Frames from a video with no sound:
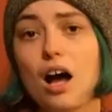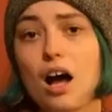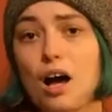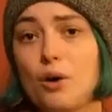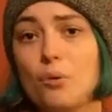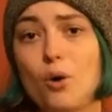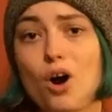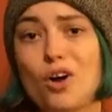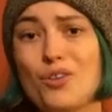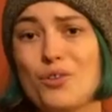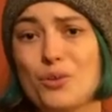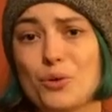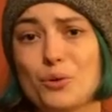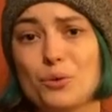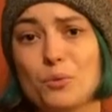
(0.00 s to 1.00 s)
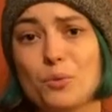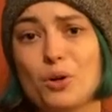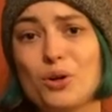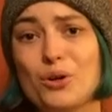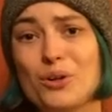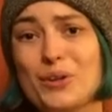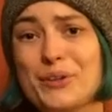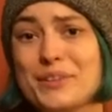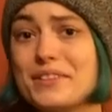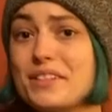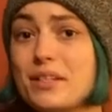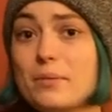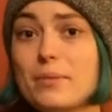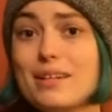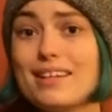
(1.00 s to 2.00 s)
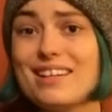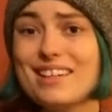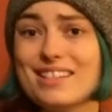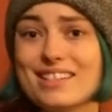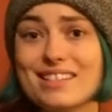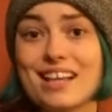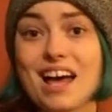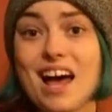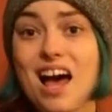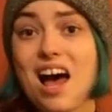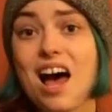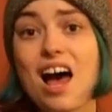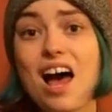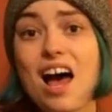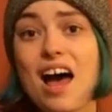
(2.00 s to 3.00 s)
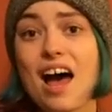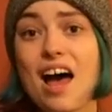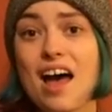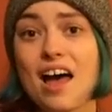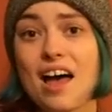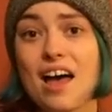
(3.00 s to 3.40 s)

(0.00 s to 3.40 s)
I want the world to be saved.